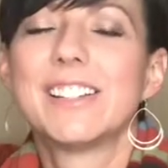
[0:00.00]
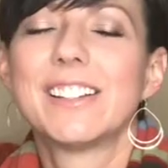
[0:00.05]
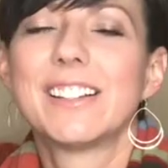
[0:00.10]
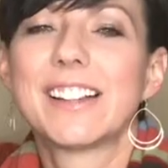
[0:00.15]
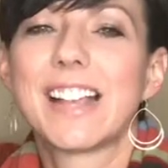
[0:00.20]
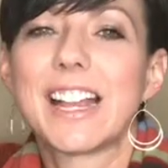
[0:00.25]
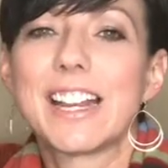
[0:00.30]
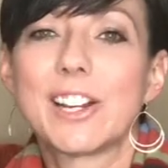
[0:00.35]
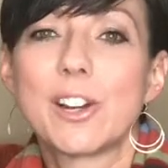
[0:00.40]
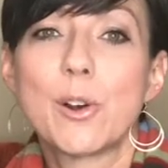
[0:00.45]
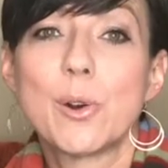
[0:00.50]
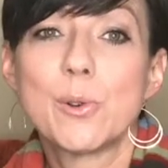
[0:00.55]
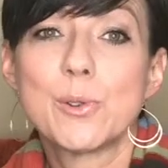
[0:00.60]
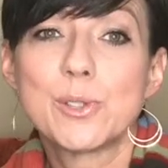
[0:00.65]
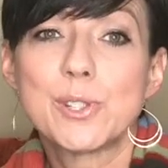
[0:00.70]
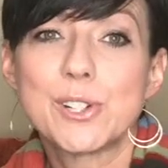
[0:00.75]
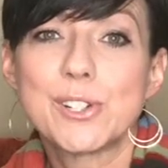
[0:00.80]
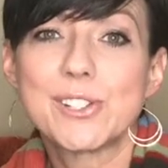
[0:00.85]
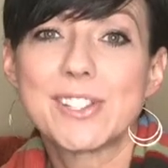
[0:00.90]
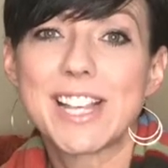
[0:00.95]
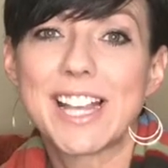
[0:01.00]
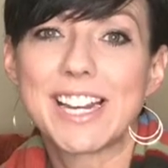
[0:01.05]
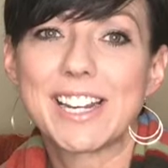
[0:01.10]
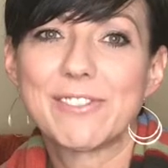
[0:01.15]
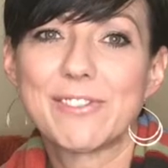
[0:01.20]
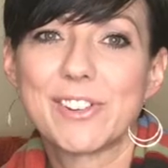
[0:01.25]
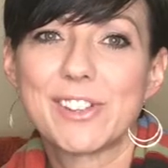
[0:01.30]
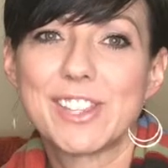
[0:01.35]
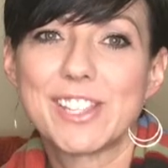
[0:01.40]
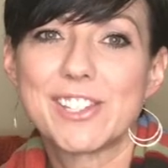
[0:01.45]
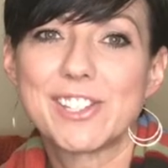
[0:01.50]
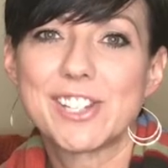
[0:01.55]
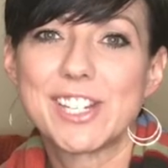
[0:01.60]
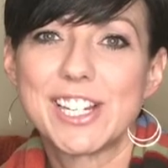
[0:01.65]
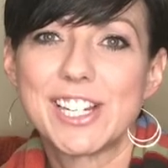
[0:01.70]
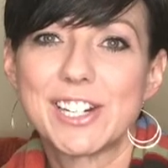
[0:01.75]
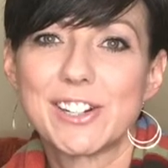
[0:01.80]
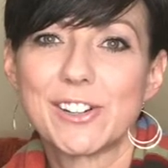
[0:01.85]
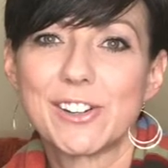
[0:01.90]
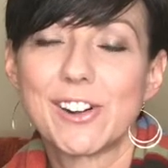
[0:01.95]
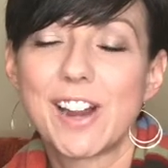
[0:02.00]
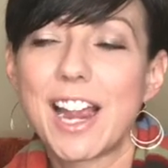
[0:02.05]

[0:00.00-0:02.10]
kind of goals you're setting for this year.